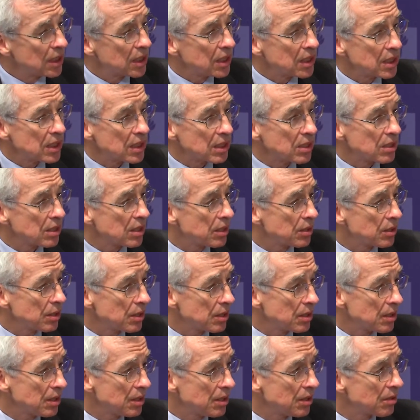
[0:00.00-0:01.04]
uh, such
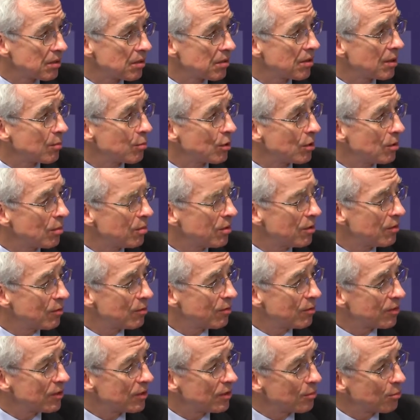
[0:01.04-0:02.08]
as in the suburb of
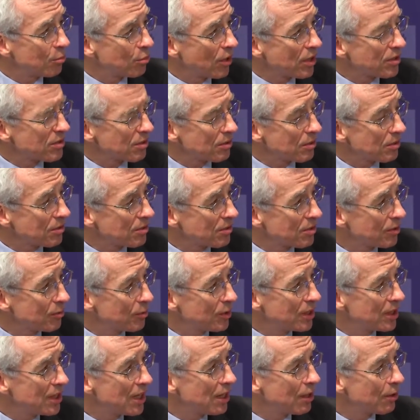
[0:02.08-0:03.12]
uh, Brussels that
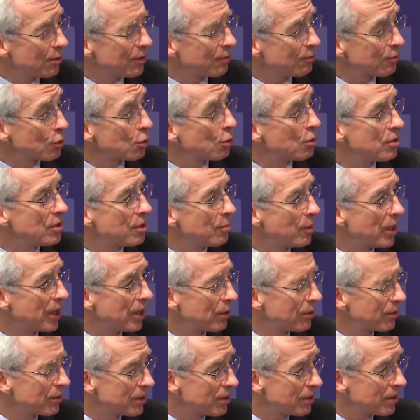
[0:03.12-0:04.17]
we now have learned
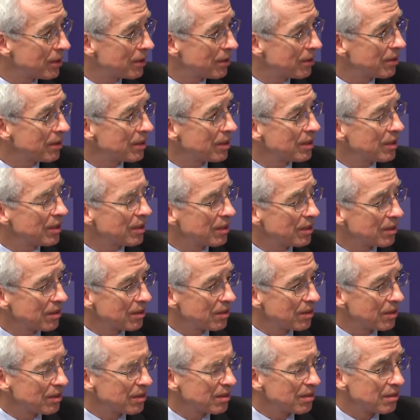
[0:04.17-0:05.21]
about uh,
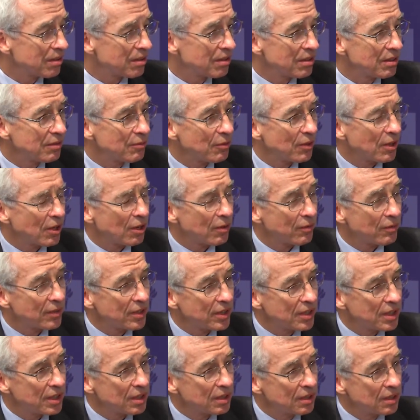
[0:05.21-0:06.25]
that, uh, involved
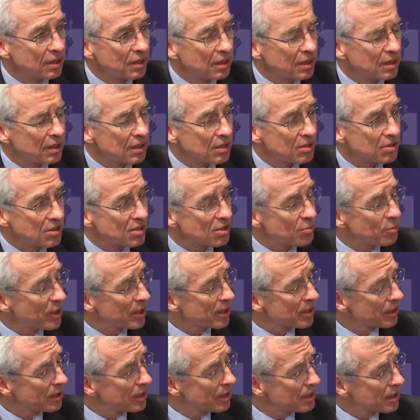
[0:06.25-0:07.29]
the uh,
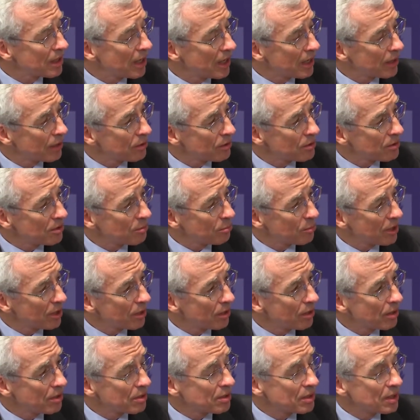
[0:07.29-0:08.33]
suspected attackers in
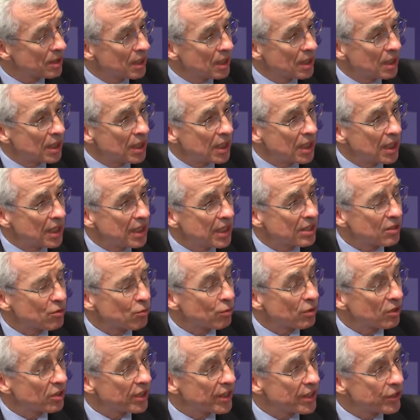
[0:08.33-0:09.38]
Paris, its
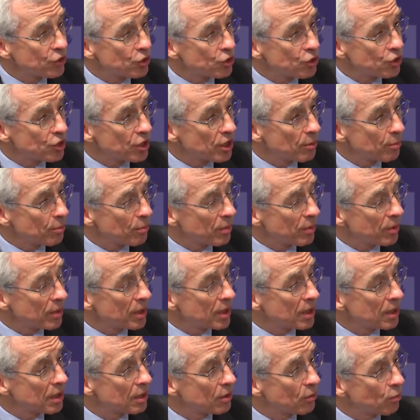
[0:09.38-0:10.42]
relationship
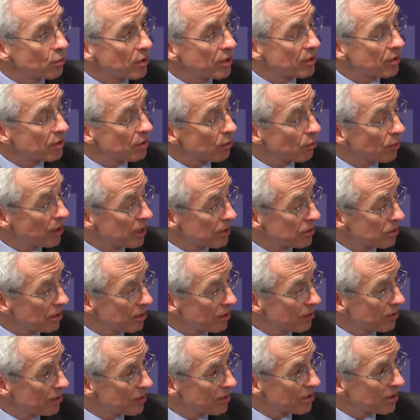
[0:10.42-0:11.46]
with the rest
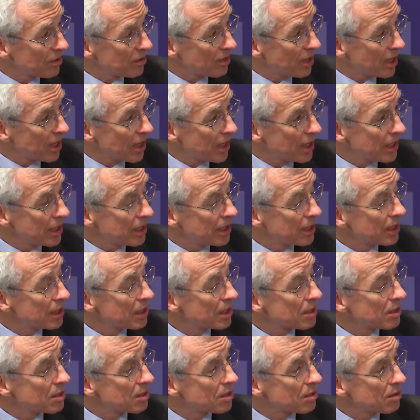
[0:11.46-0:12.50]
of the society,
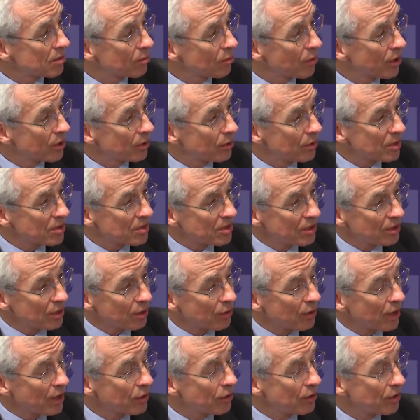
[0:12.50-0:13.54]
it's, whether it's
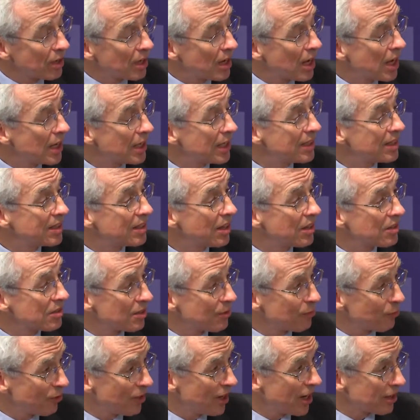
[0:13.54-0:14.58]
integrated or not, does
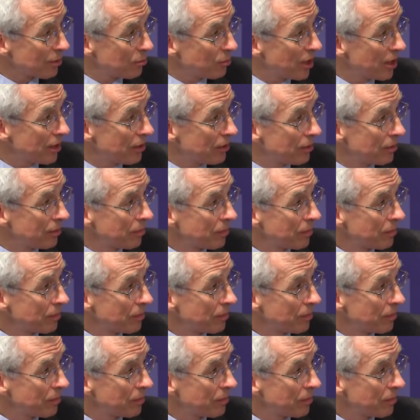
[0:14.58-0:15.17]
in fact matter.